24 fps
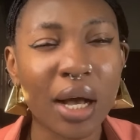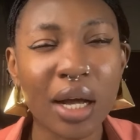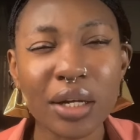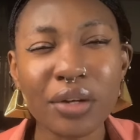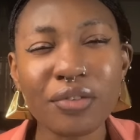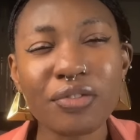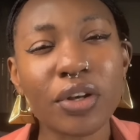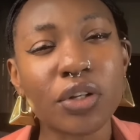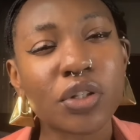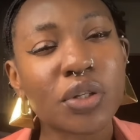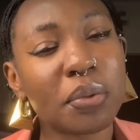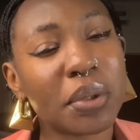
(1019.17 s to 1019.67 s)

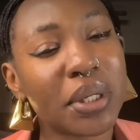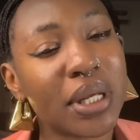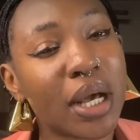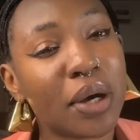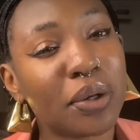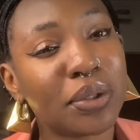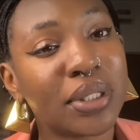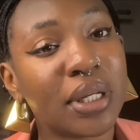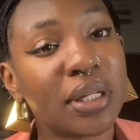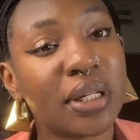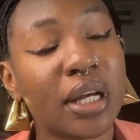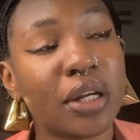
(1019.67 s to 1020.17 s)
and if you're somebody
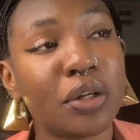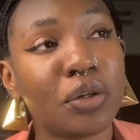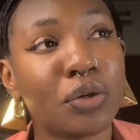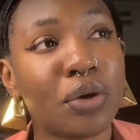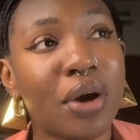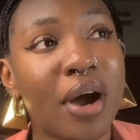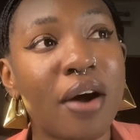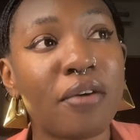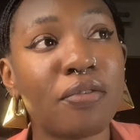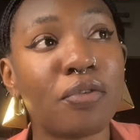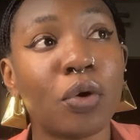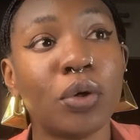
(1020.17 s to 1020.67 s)
out there that
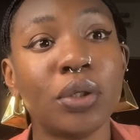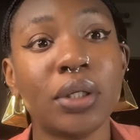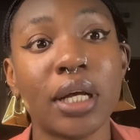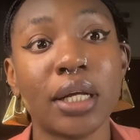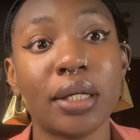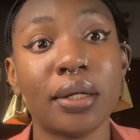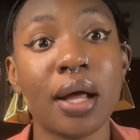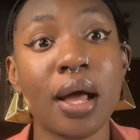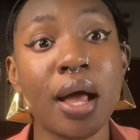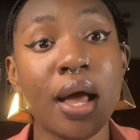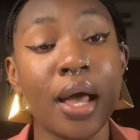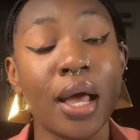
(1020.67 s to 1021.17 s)
you have
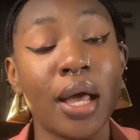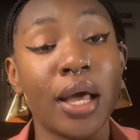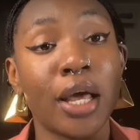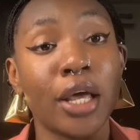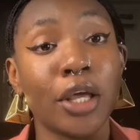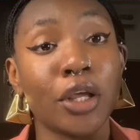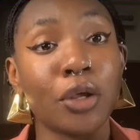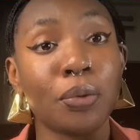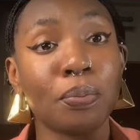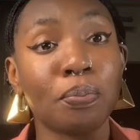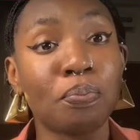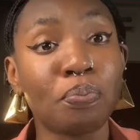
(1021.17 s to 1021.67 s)
other
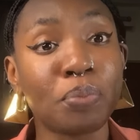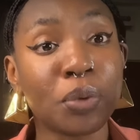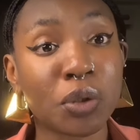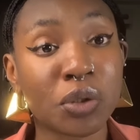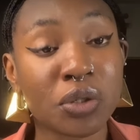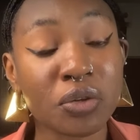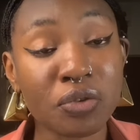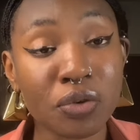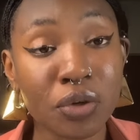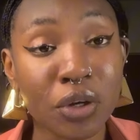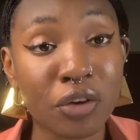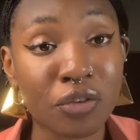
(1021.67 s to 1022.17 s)

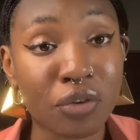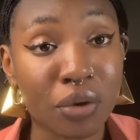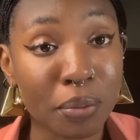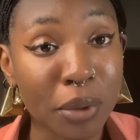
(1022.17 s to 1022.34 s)
beautiful